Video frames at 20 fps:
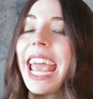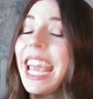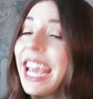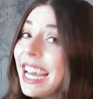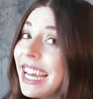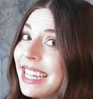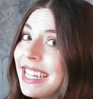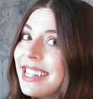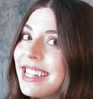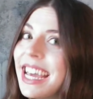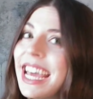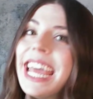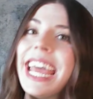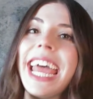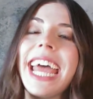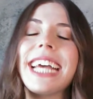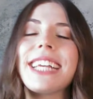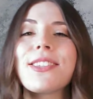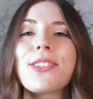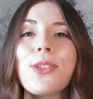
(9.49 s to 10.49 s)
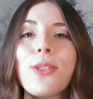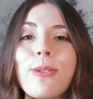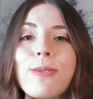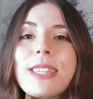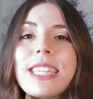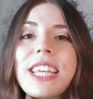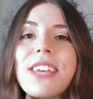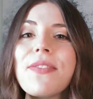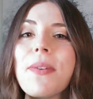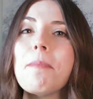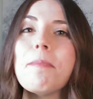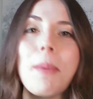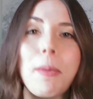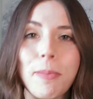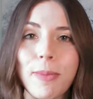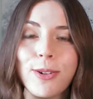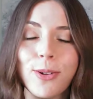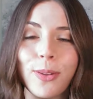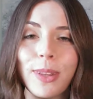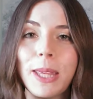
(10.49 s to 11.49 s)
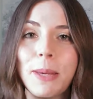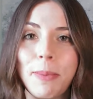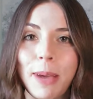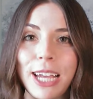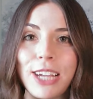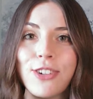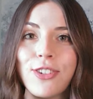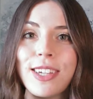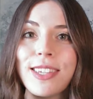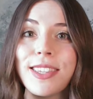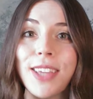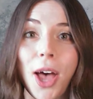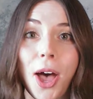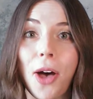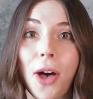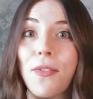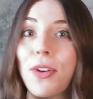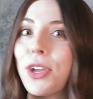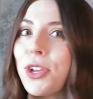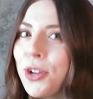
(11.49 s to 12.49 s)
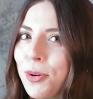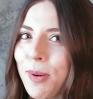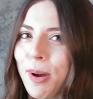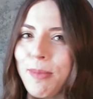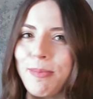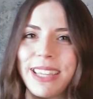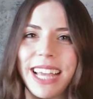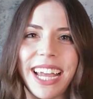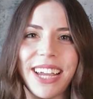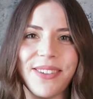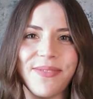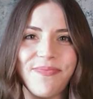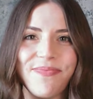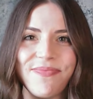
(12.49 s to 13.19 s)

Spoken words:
and exclusive members-only pages of your website.